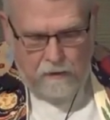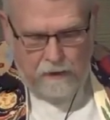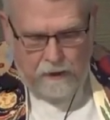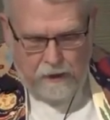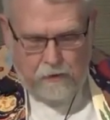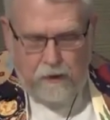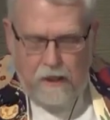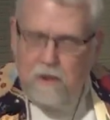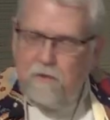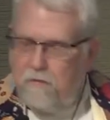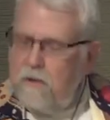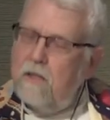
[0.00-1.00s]
He
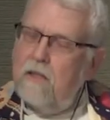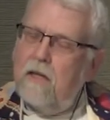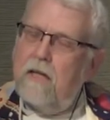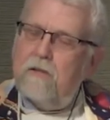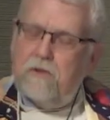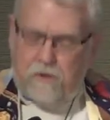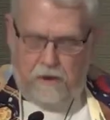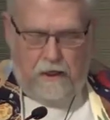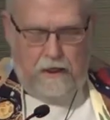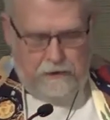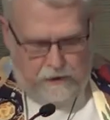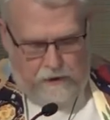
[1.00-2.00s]
gracefully lets
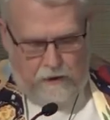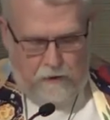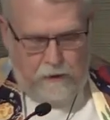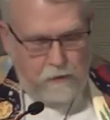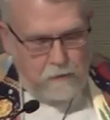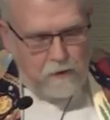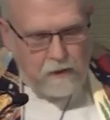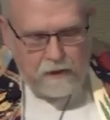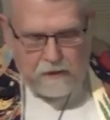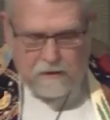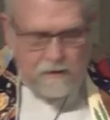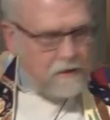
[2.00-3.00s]
John go. He
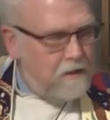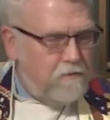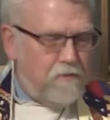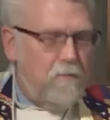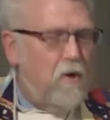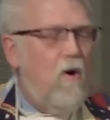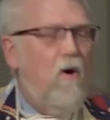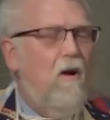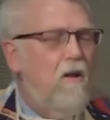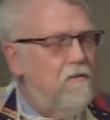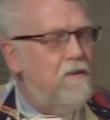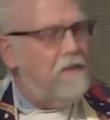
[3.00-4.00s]
releases him from
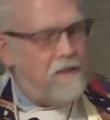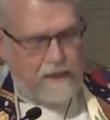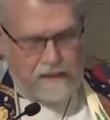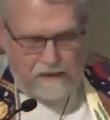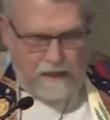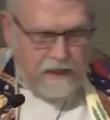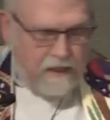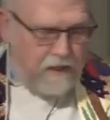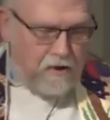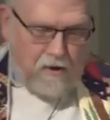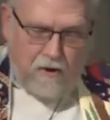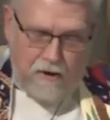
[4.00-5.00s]
all of his
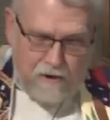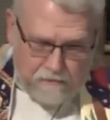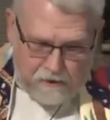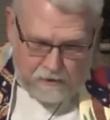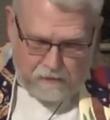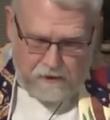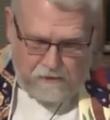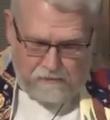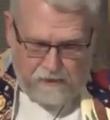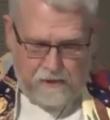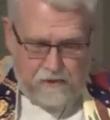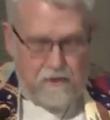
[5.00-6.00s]
anxiety, all of his
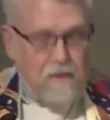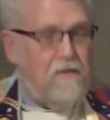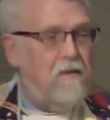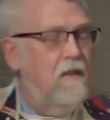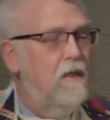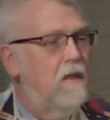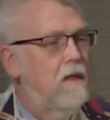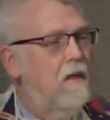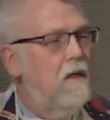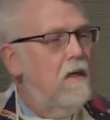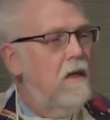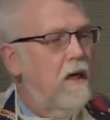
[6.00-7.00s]
reservations,
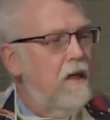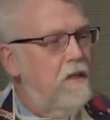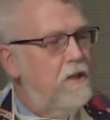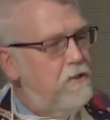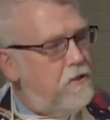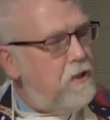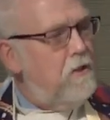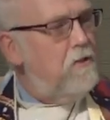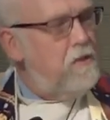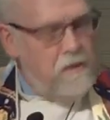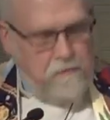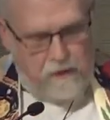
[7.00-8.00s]
and he
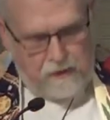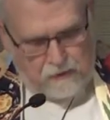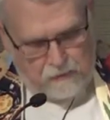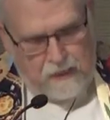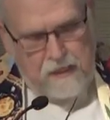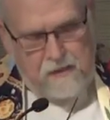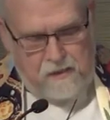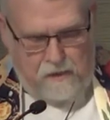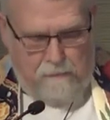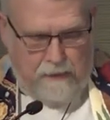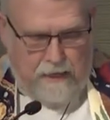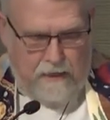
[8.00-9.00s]
shows him that grace
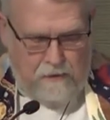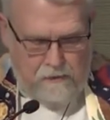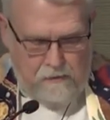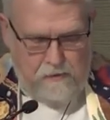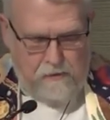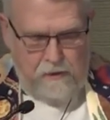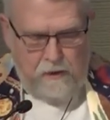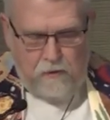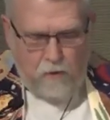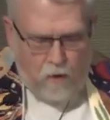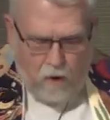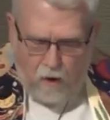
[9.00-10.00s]
abounds
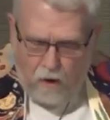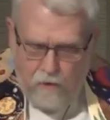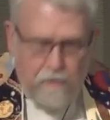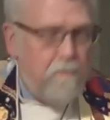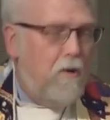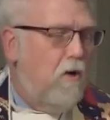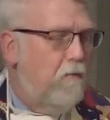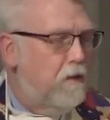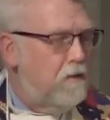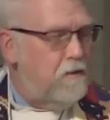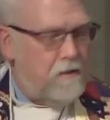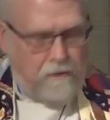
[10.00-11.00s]
in all the
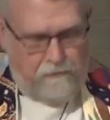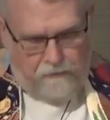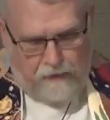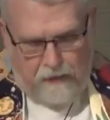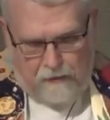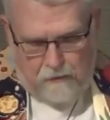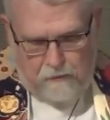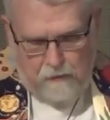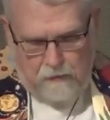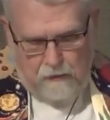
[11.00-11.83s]
moments that follow.